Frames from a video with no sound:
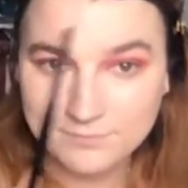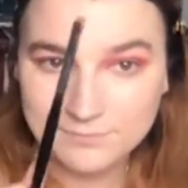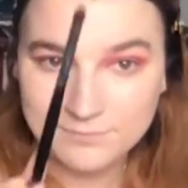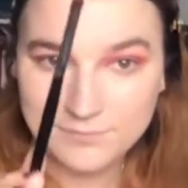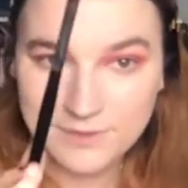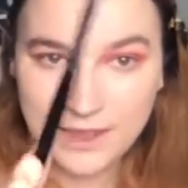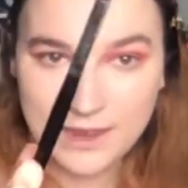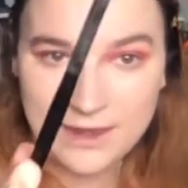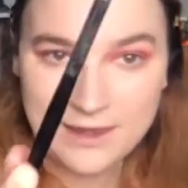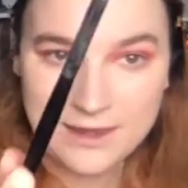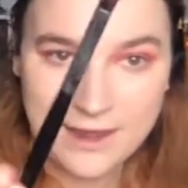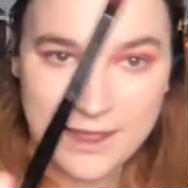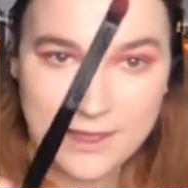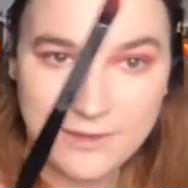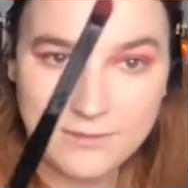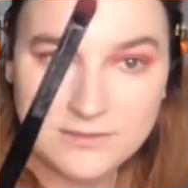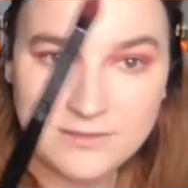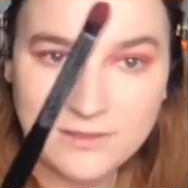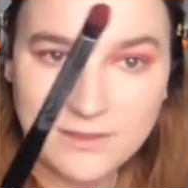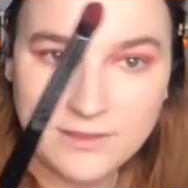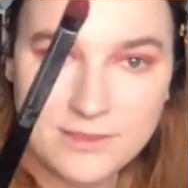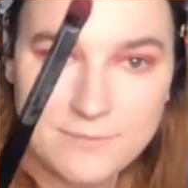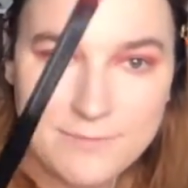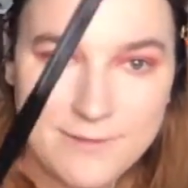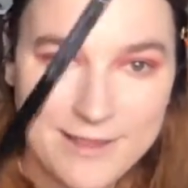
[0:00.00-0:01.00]
And now it's
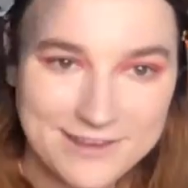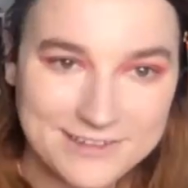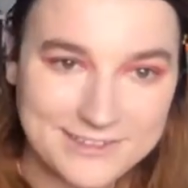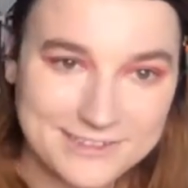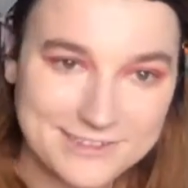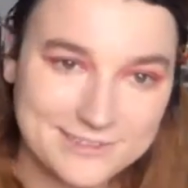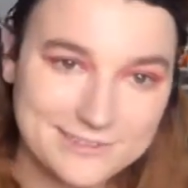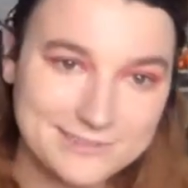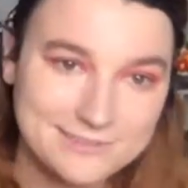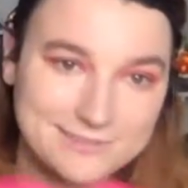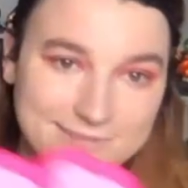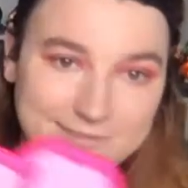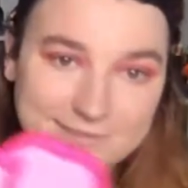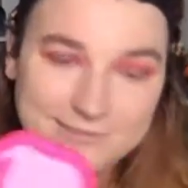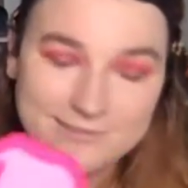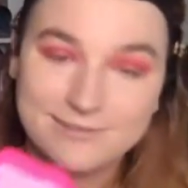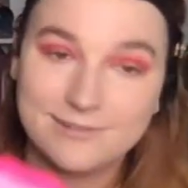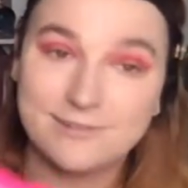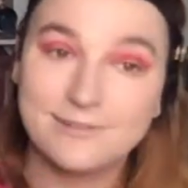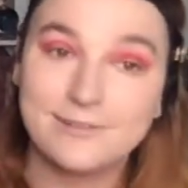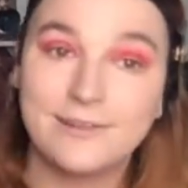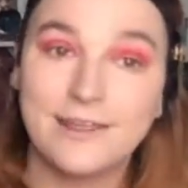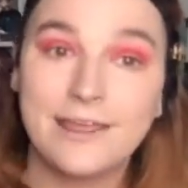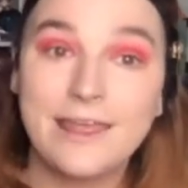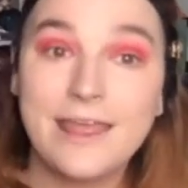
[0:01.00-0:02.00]
on the brush.
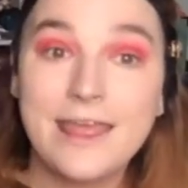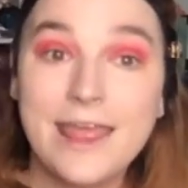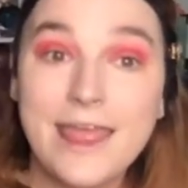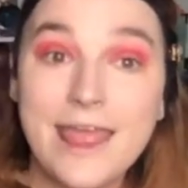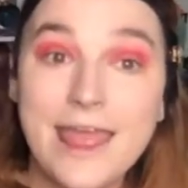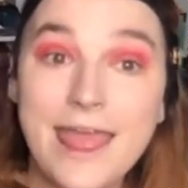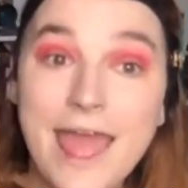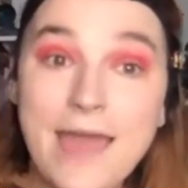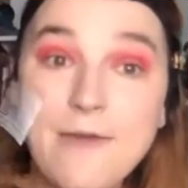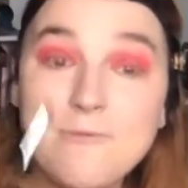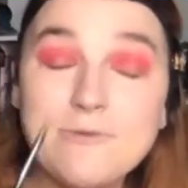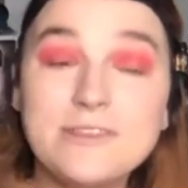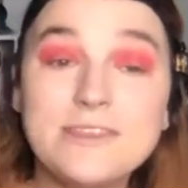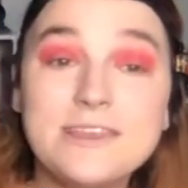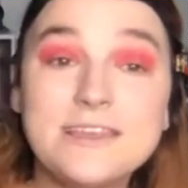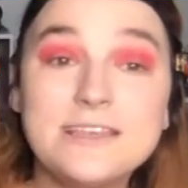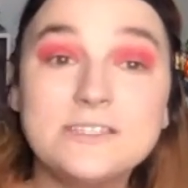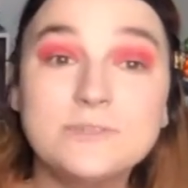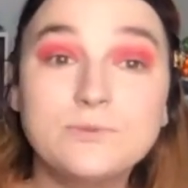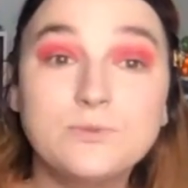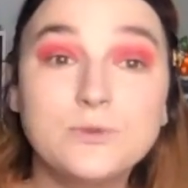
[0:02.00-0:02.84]
And with this,